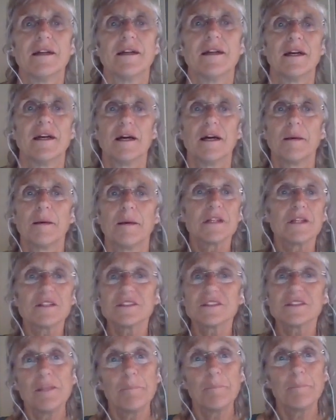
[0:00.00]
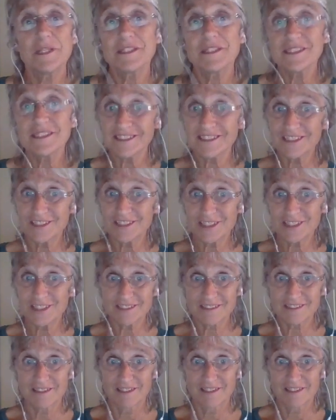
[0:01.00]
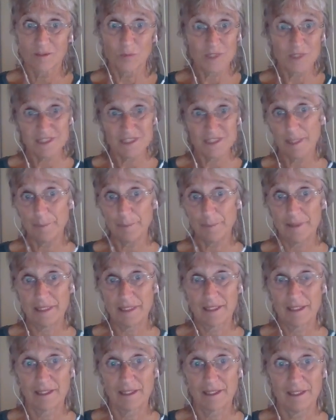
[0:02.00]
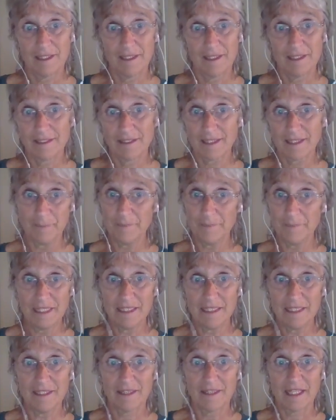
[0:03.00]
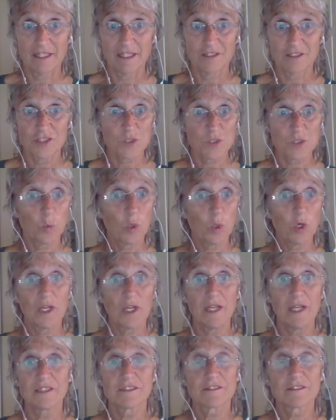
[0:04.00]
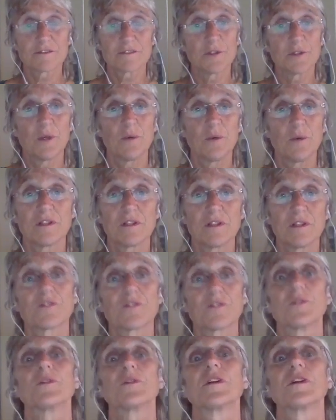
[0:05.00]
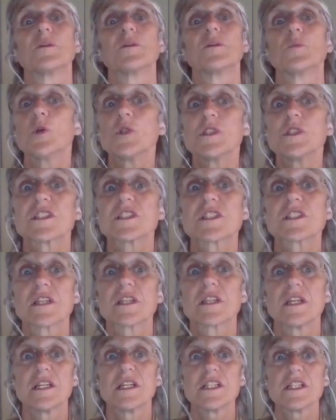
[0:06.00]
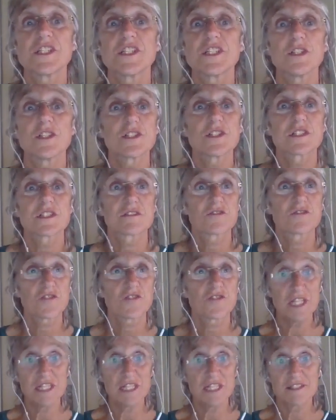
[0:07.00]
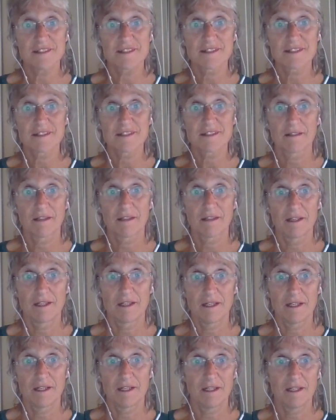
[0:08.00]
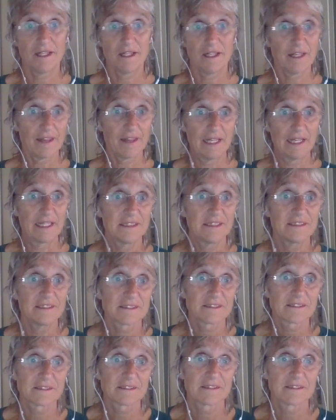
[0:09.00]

But it's just what's happening, and it can be anything. Just walking through the woods, it's just trees, nothing else.